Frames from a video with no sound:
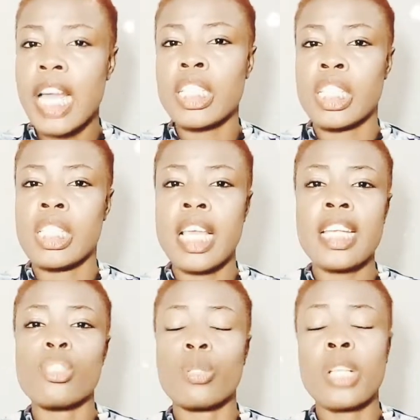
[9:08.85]
and she
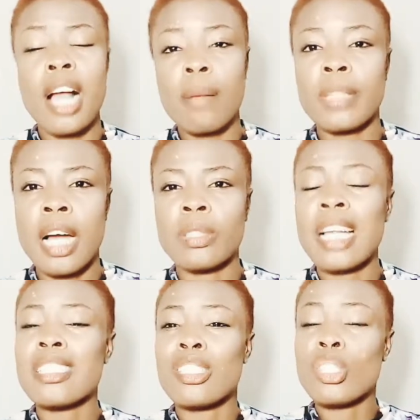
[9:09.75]
said I should calm down,
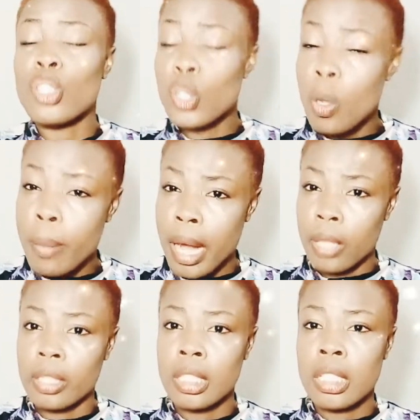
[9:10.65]
that it's normal.